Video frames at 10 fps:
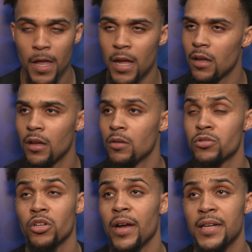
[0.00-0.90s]
Yeah, it
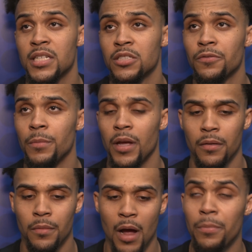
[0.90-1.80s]
was a great decision for me,
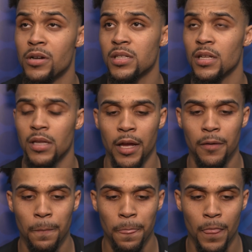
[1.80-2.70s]
I personally think.
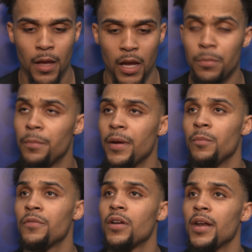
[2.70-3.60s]
It
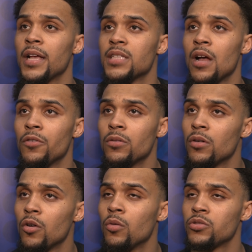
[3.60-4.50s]
prepared me for the next level,
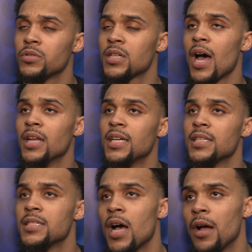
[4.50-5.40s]
which was college
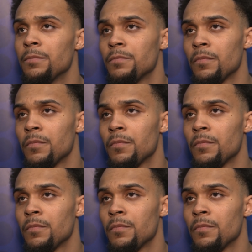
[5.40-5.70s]
at the time.